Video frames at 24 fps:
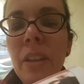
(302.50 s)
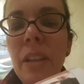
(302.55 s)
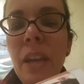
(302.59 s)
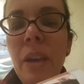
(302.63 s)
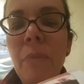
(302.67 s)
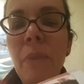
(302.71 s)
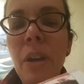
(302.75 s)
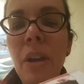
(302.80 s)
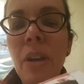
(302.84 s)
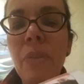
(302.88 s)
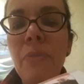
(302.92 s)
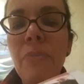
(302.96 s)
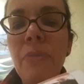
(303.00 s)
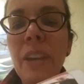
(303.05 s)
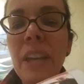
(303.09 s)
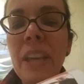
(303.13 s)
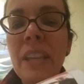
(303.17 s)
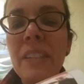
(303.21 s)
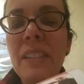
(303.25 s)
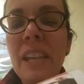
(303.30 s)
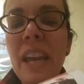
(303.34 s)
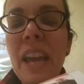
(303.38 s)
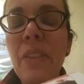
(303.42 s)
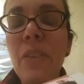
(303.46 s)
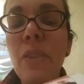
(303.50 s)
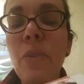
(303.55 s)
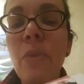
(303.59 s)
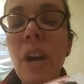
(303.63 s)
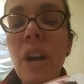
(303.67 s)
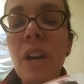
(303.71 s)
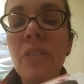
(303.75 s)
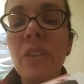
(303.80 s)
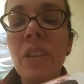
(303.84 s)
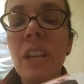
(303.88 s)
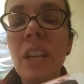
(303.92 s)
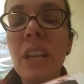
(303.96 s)
Then we're hoofing it down the
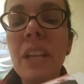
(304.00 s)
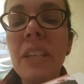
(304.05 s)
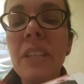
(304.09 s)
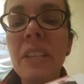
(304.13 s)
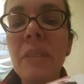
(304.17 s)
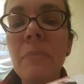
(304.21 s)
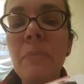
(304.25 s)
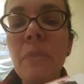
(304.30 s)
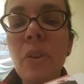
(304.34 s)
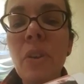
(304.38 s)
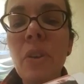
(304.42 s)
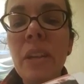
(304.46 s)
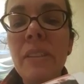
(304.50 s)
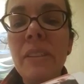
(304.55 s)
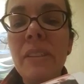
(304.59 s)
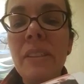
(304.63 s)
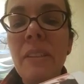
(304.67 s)
road. Cletamore